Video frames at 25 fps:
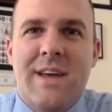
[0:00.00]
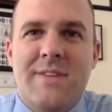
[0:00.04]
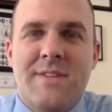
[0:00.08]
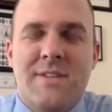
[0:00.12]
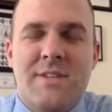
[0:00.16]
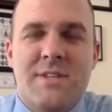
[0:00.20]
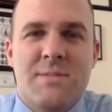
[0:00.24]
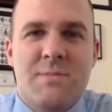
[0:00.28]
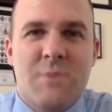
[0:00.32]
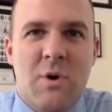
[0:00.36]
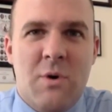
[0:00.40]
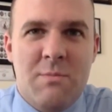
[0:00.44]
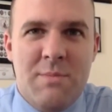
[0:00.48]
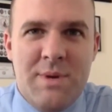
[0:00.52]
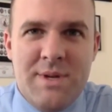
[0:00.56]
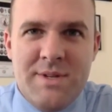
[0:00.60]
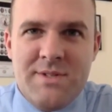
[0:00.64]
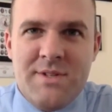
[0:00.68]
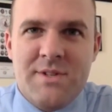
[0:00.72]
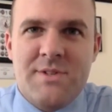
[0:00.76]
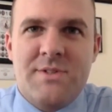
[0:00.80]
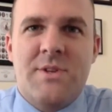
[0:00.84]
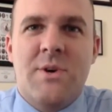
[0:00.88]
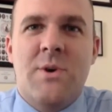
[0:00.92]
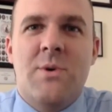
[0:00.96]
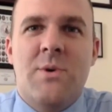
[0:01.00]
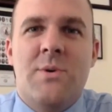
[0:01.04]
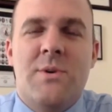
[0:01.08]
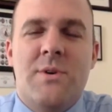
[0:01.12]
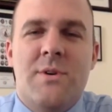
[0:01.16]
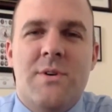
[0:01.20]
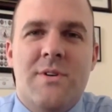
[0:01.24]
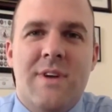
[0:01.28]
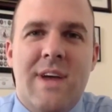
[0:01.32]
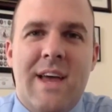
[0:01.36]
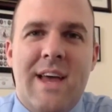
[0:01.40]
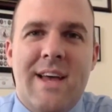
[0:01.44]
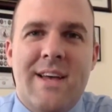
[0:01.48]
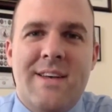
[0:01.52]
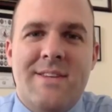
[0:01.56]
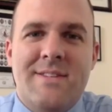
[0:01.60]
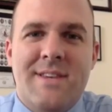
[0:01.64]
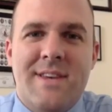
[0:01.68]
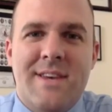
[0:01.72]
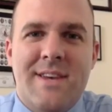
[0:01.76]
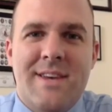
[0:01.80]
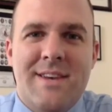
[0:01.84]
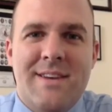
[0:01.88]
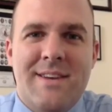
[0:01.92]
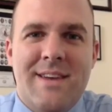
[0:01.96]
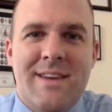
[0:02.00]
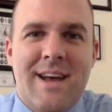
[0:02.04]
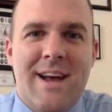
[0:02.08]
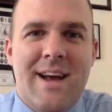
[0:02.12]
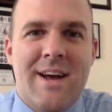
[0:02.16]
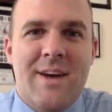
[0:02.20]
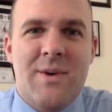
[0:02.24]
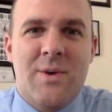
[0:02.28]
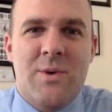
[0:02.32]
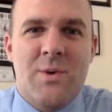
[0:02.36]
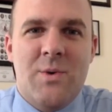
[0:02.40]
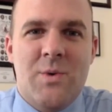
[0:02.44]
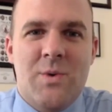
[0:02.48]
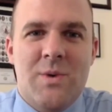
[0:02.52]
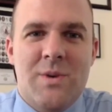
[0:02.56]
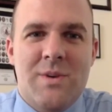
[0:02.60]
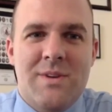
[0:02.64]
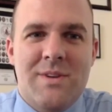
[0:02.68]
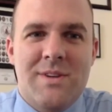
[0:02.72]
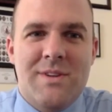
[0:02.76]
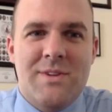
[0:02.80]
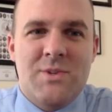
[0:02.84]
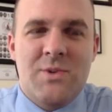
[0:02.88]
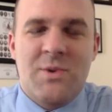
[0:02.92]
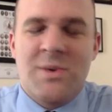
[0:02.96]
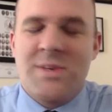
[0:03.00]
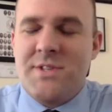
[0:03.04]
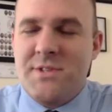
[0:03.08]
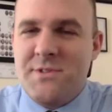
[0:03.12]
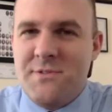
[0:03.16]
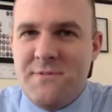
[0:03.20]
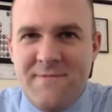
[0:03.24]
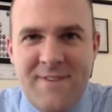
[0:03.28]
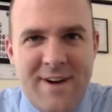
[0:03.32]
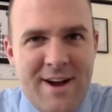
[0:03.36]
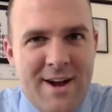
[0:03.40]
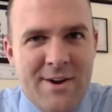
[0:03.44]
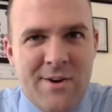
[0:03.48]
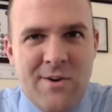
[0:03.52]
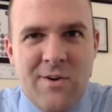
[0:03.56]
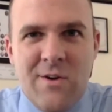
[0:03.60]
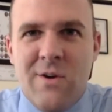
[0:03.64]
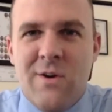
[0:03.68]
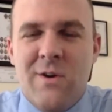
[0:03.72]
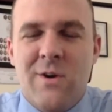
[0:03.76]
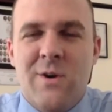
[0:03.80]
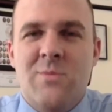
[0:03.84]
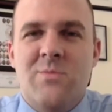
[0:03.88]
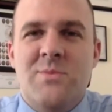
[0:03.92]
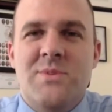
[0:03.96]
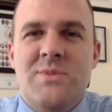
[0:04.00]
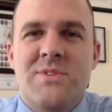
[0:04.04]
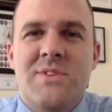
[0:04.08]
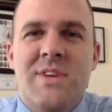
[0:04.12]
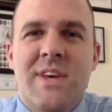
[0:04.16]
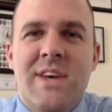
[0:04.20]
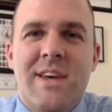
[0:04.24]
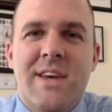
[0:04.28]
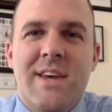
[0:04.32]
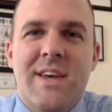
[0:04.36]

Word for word: as a small business owner, as a guy who enjoys his firearms,